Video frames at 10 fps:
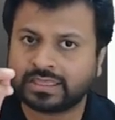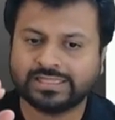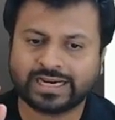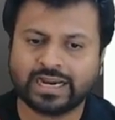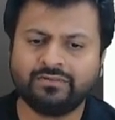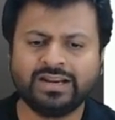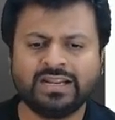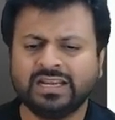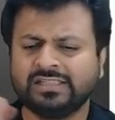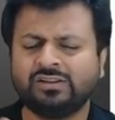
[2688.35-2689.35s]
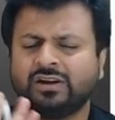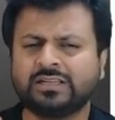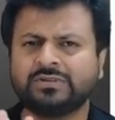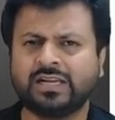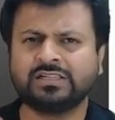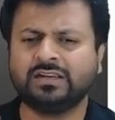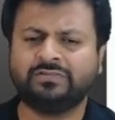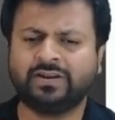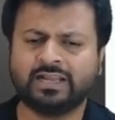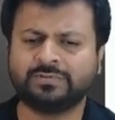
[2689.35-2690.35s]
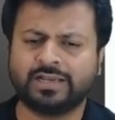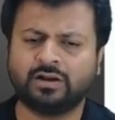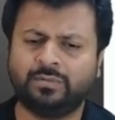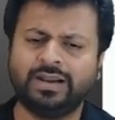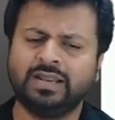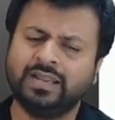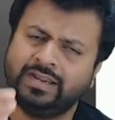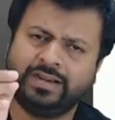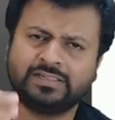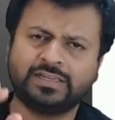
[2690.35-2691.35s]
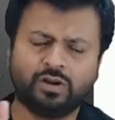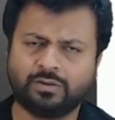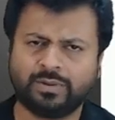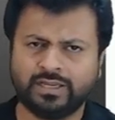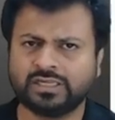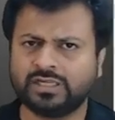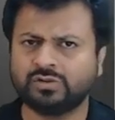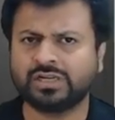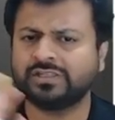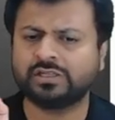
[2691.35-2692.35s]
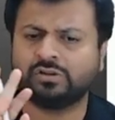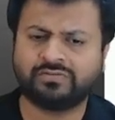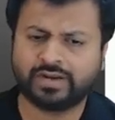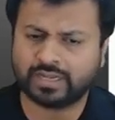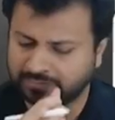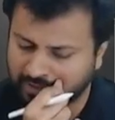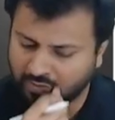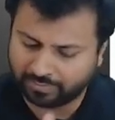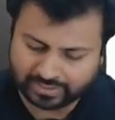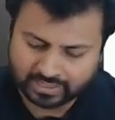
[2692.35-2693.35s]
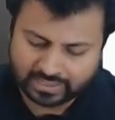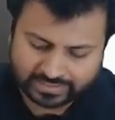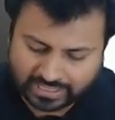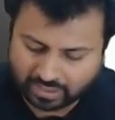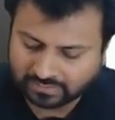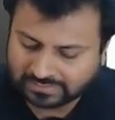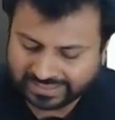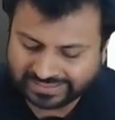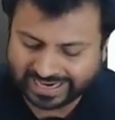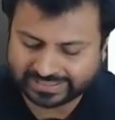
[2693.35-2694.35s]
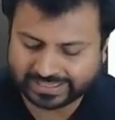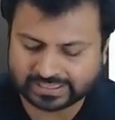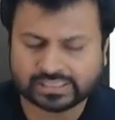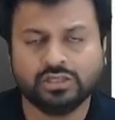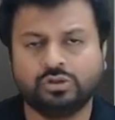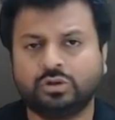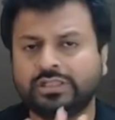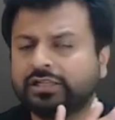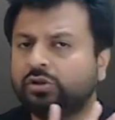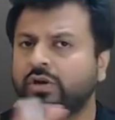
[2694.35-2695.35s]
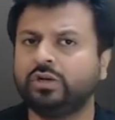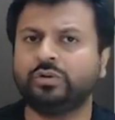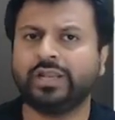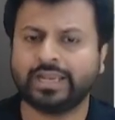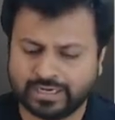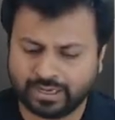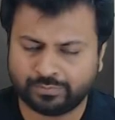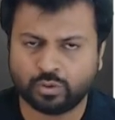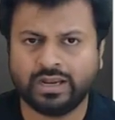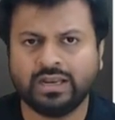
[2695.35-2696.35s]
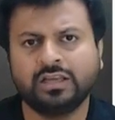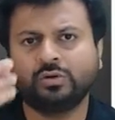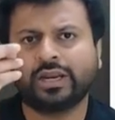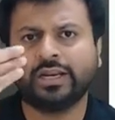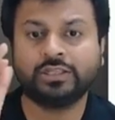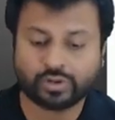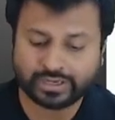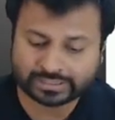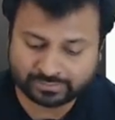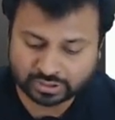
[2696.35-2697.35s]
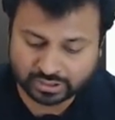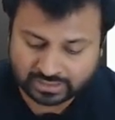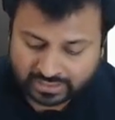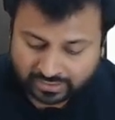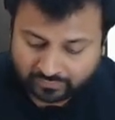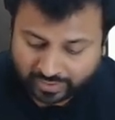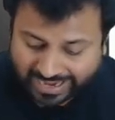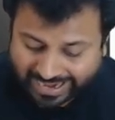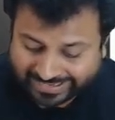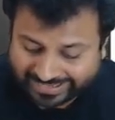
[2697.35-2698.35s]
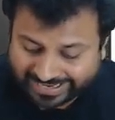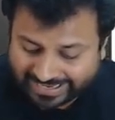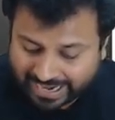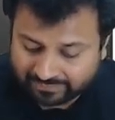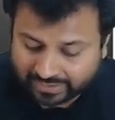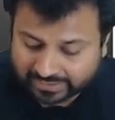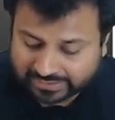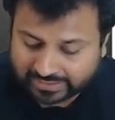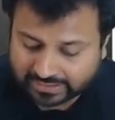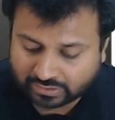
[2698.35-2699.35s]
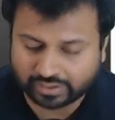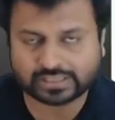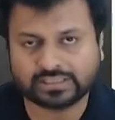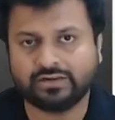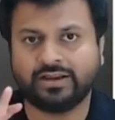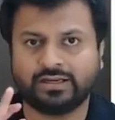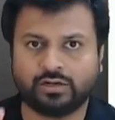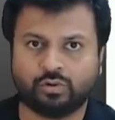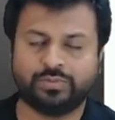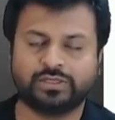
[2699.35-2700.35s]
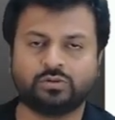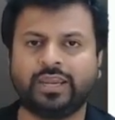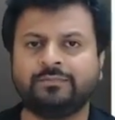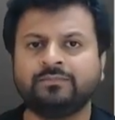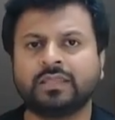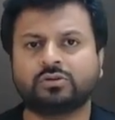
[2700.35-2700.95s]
Second one is not substantially financed by government. It's a normal institution which is not financed by government. Now, in that case, there is no need to take any approval. You can enjoy exemption if your aggregate annual receipt does not exceed 5 crore rupees. Okay.